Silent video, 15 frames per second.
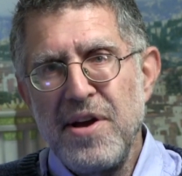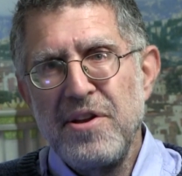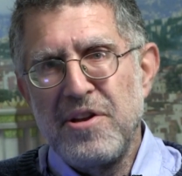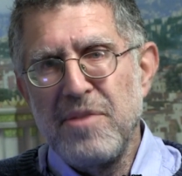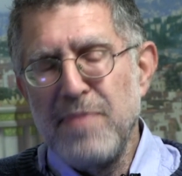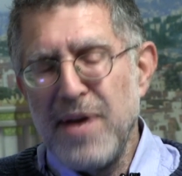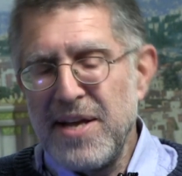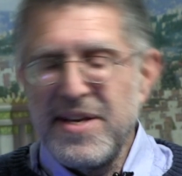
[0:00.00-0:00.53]

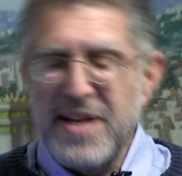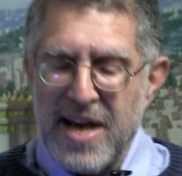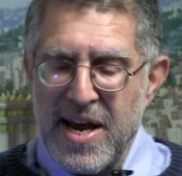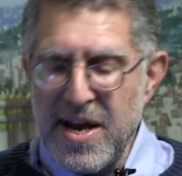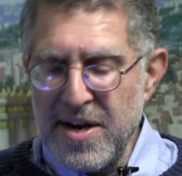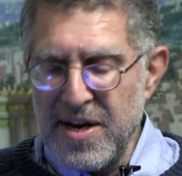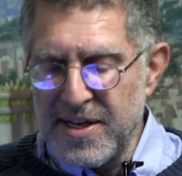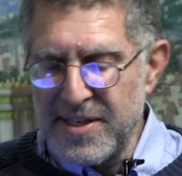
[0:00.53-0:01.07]
to
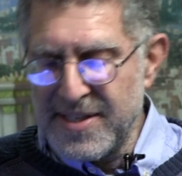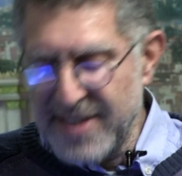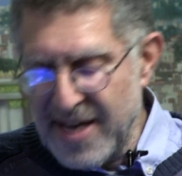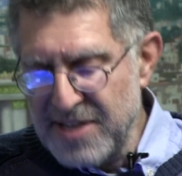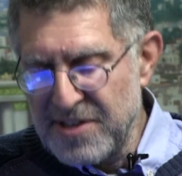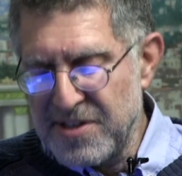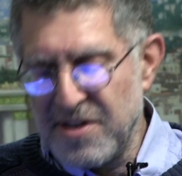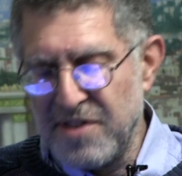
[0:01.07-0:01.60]
maintain a
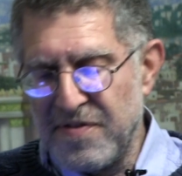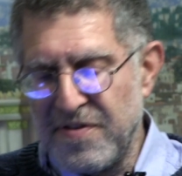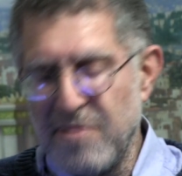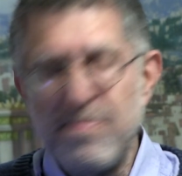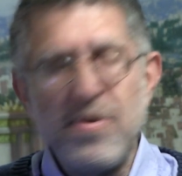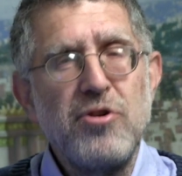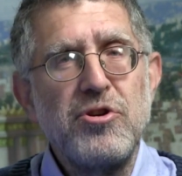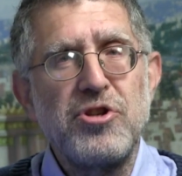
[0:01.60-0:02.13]
sense of
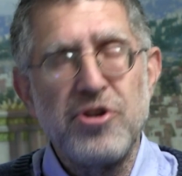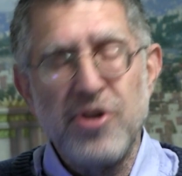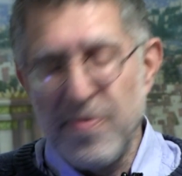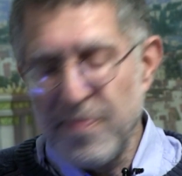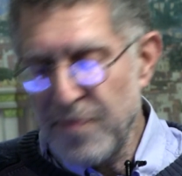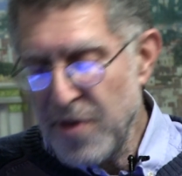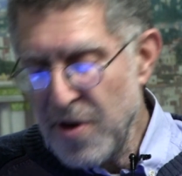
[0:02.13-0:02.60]
composure